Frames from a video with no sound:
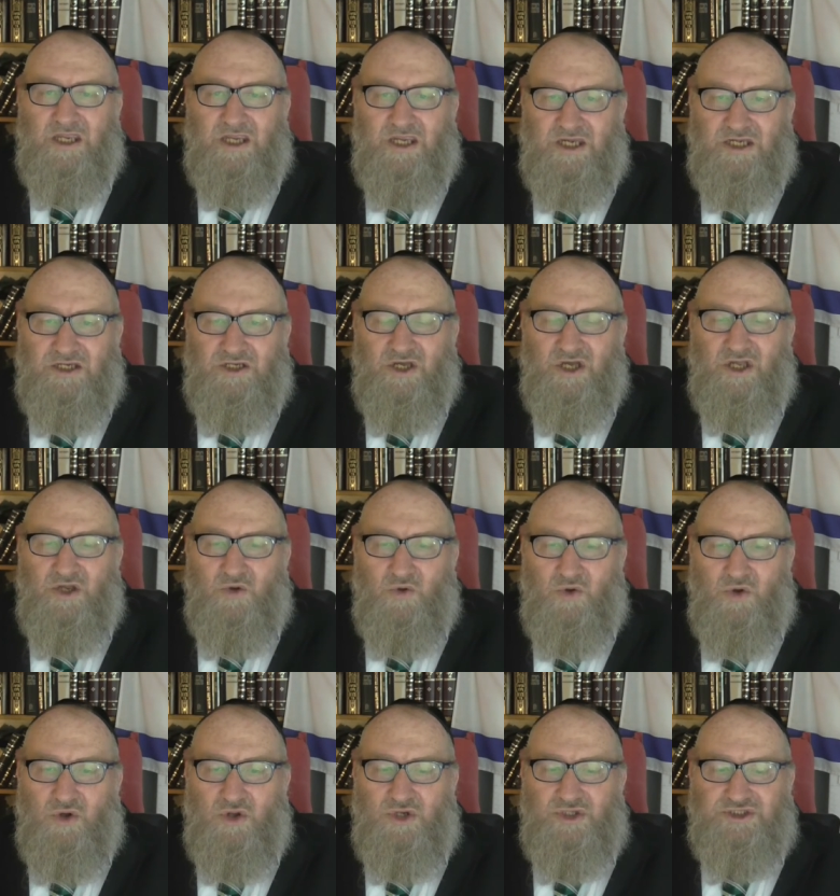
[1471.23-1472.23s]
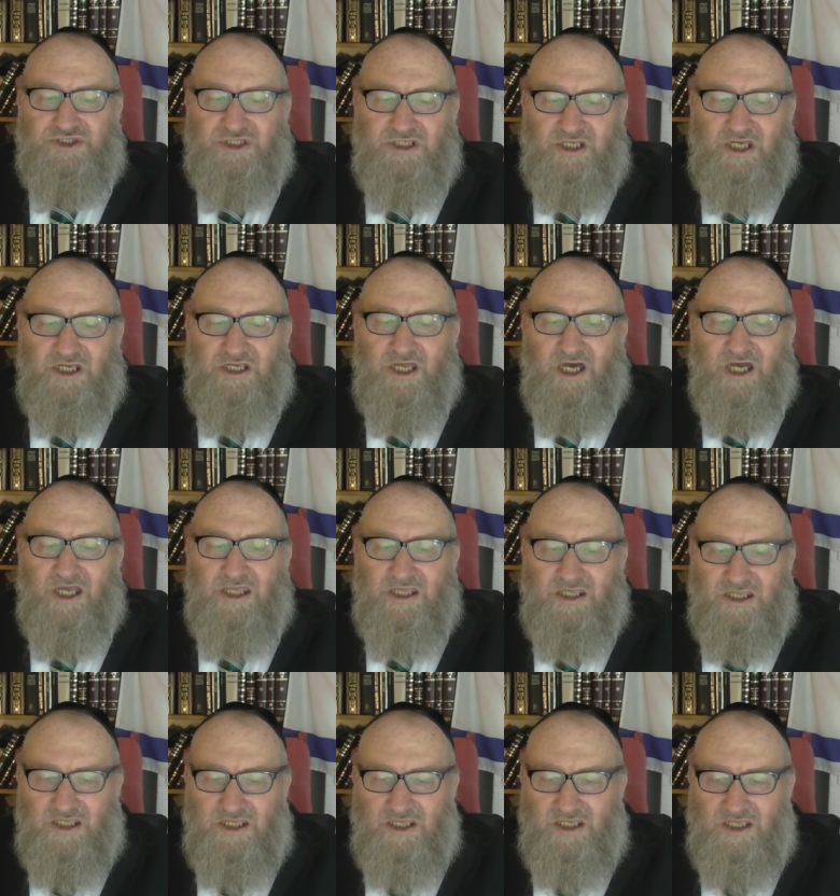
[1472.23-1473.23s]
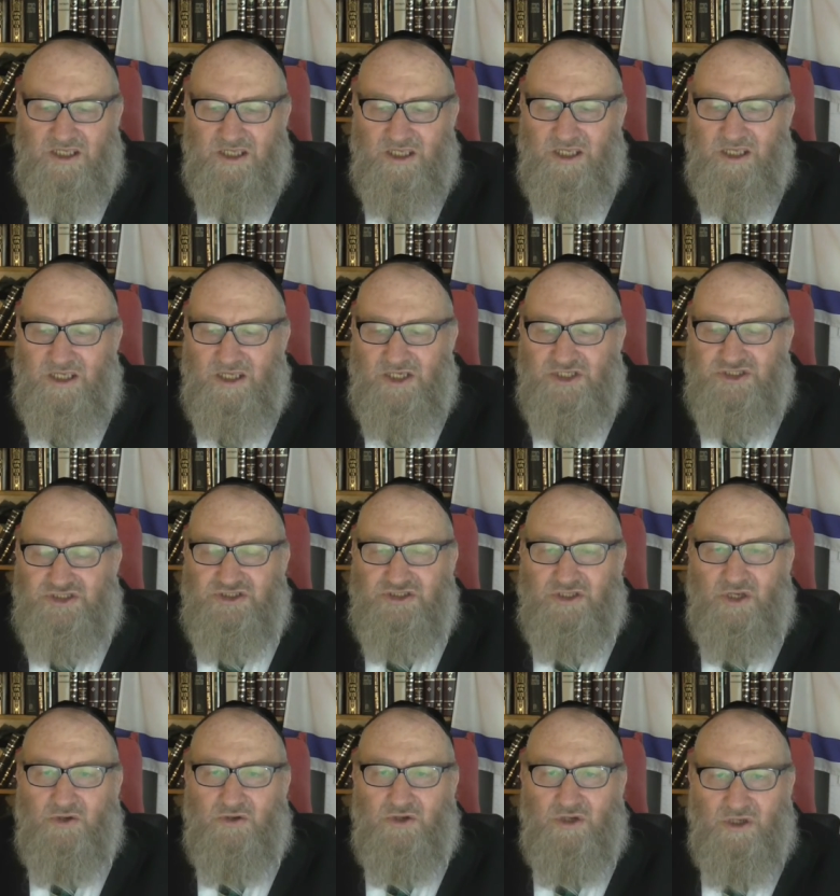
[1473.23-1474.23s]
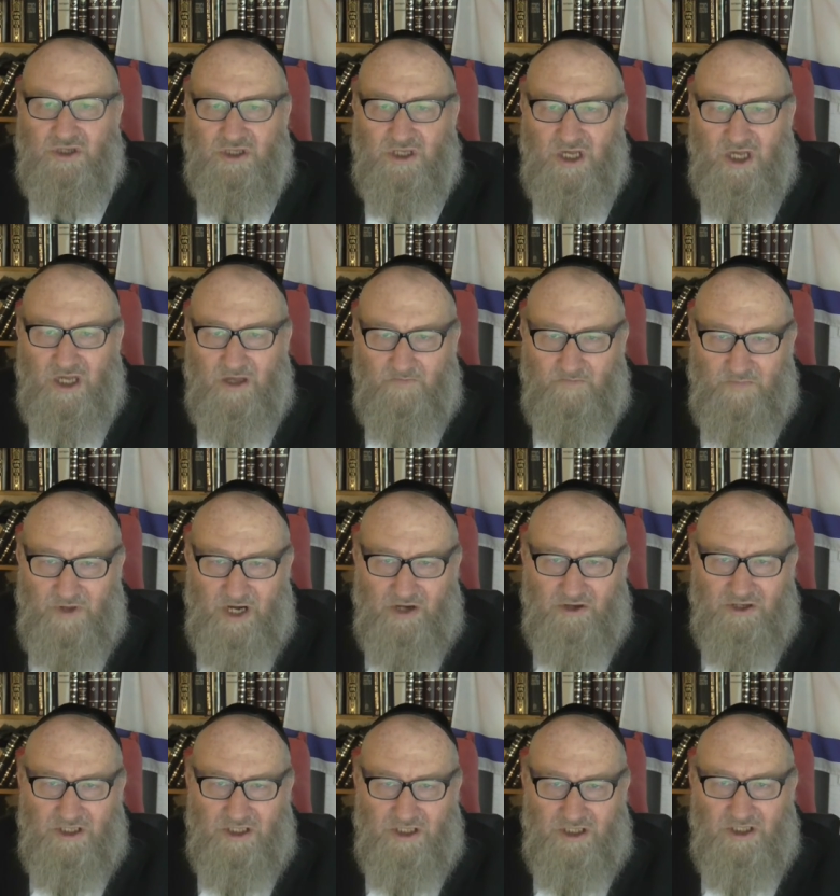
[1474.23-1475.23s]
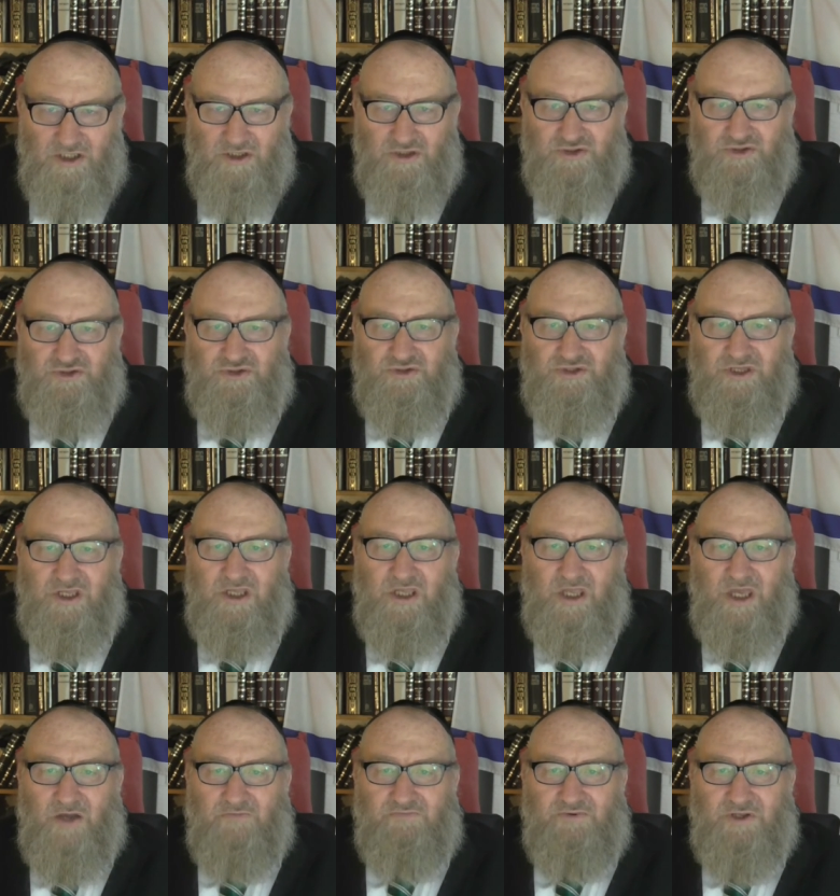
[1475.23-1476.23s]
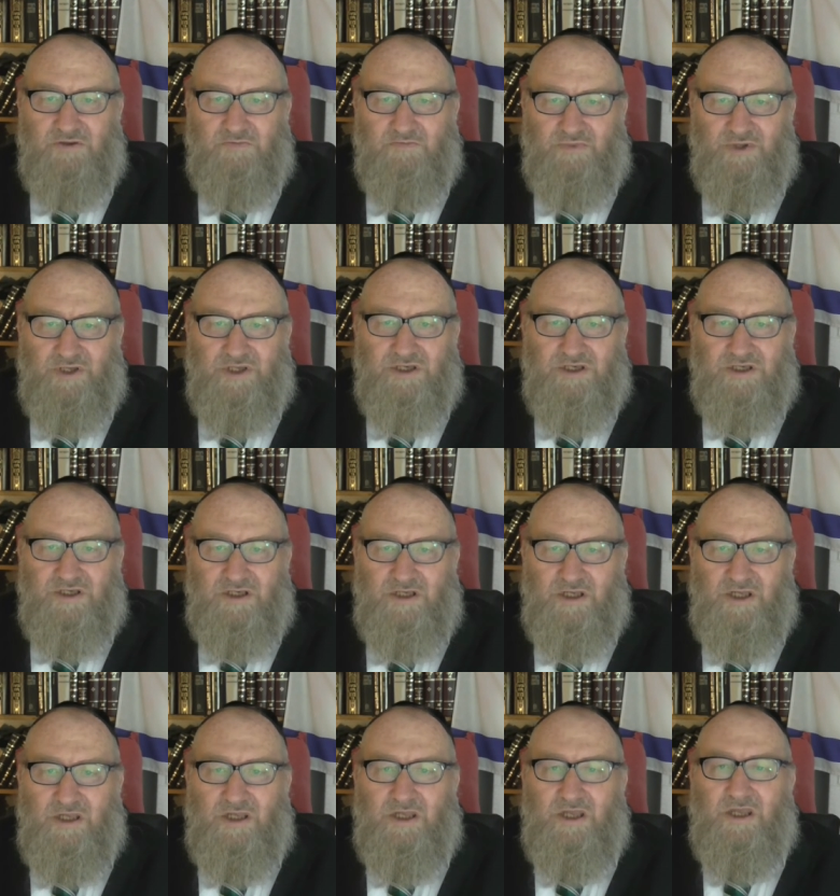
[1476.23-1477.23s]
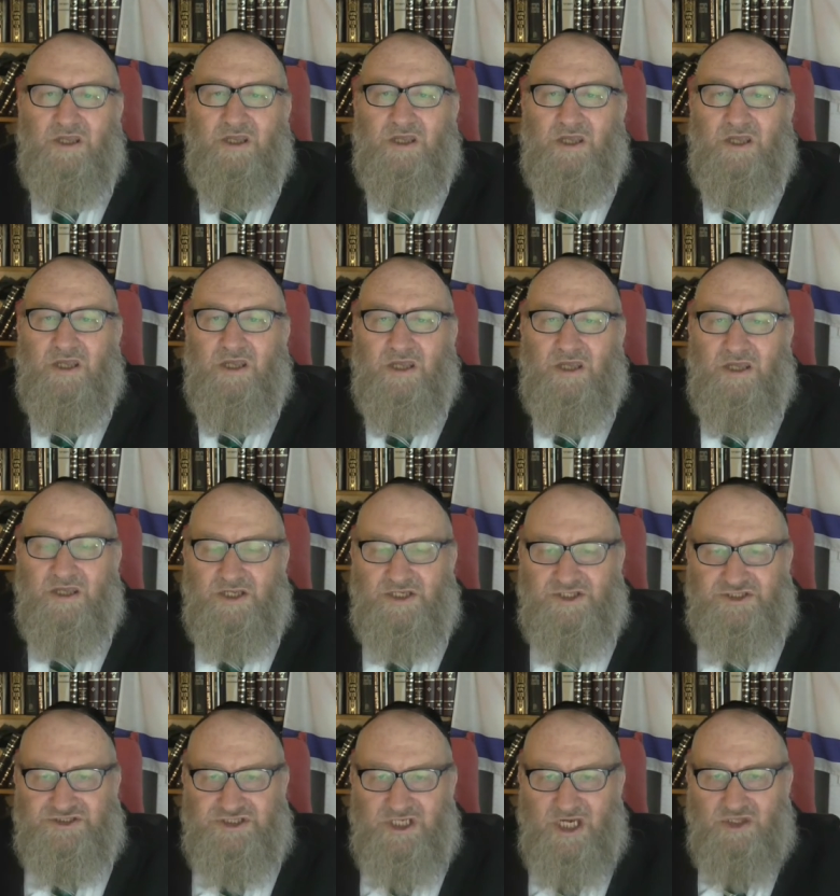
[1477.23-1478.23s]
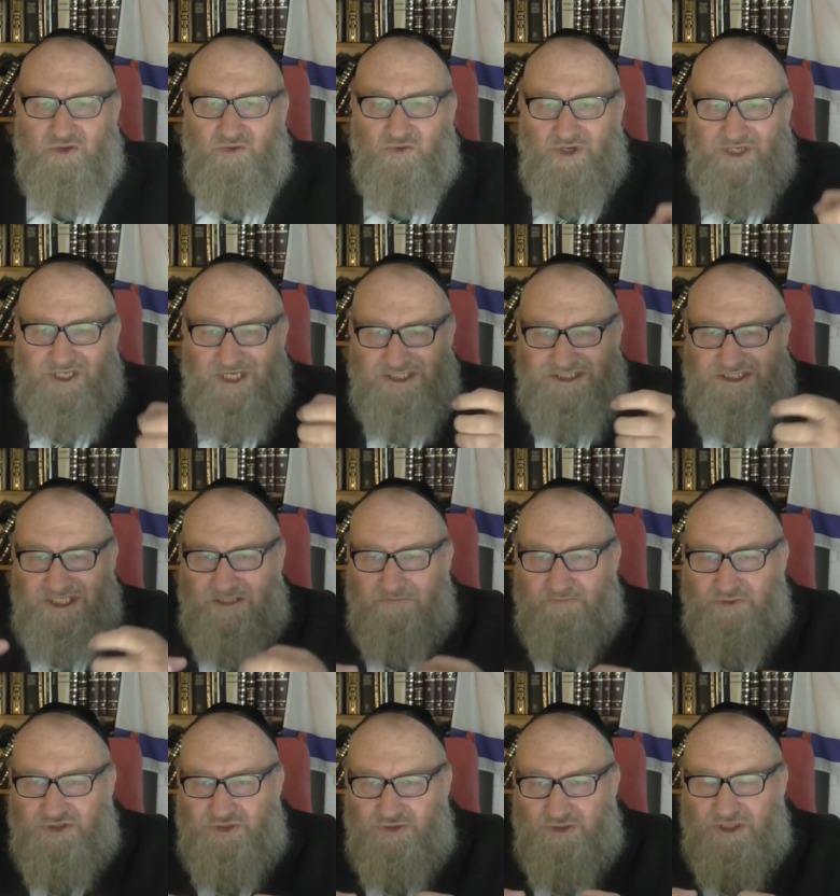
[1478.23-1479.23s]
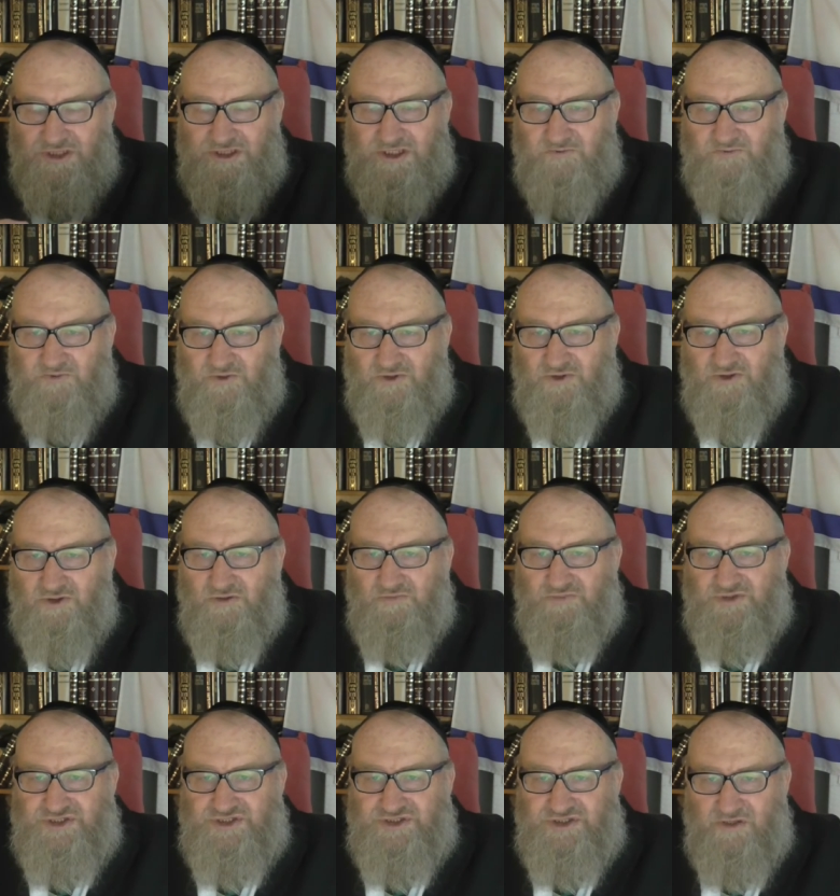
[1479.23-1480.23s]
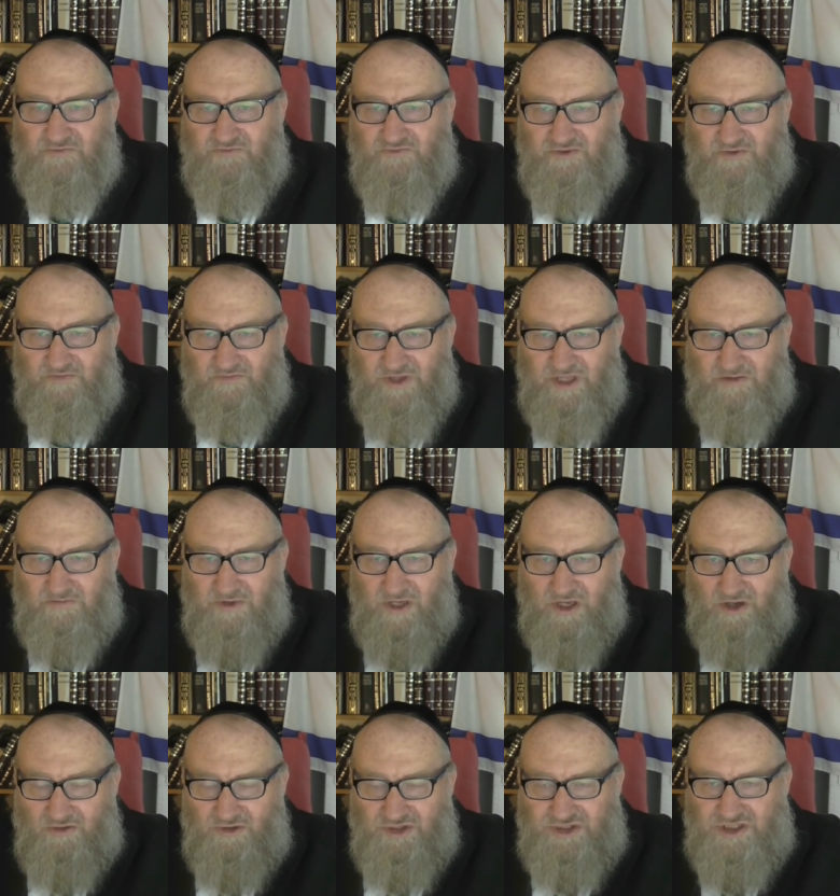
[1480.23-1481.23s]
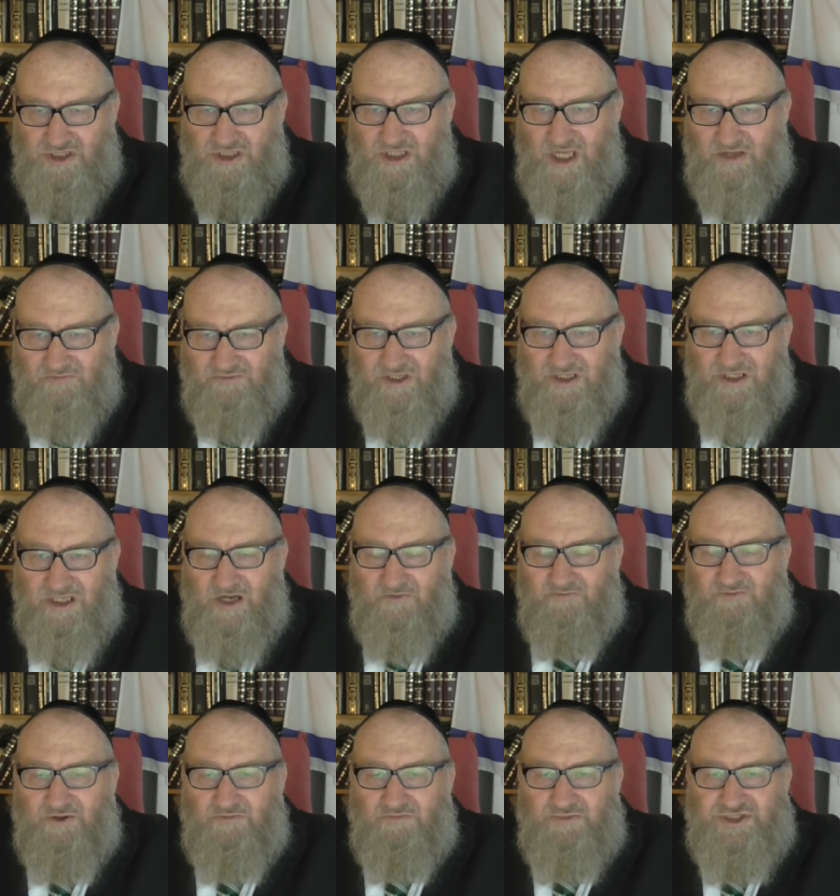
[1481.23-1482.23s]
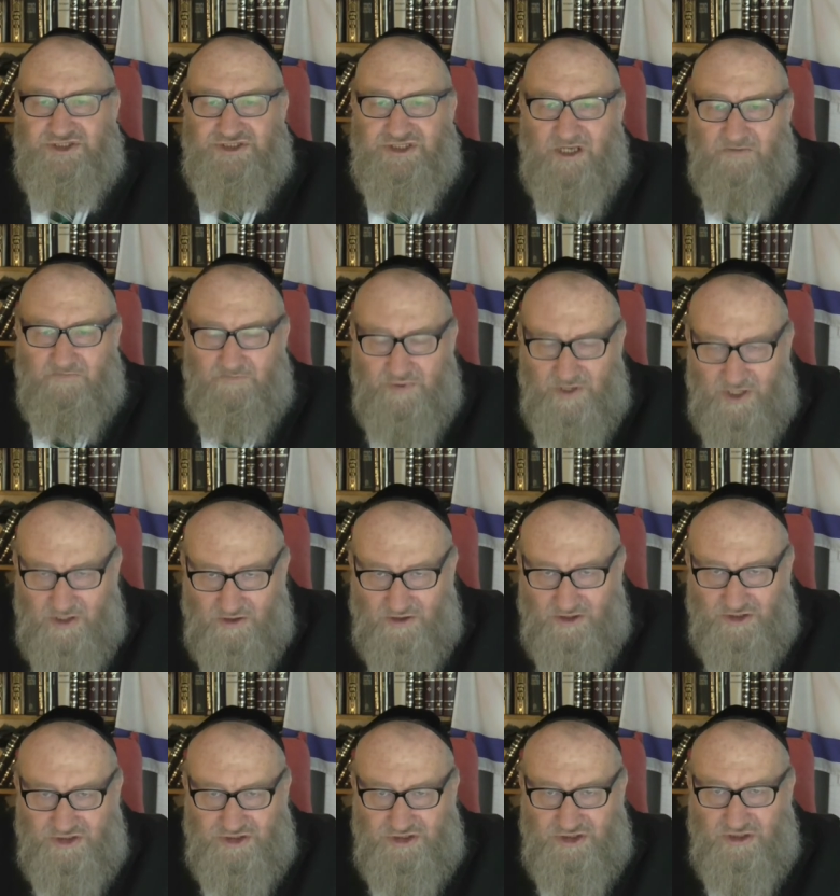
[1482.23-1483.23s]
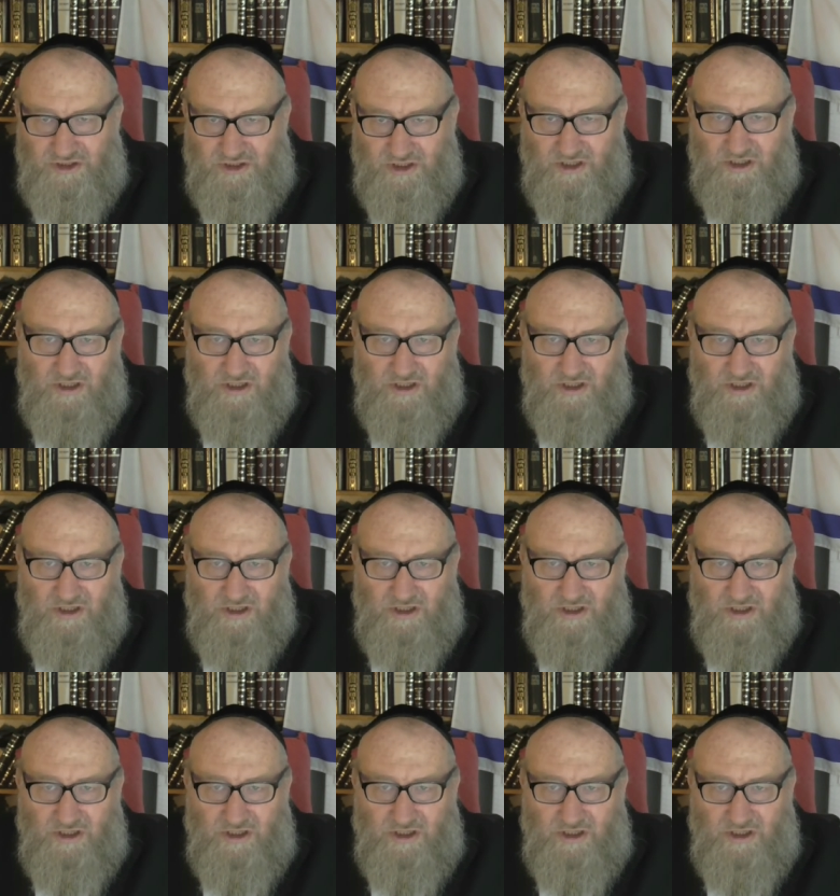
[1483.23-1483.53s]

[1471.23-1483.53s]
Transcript: in uh, DNA is no longer a barrier to there having been sanguinity between different groups from them originally having come from the same parent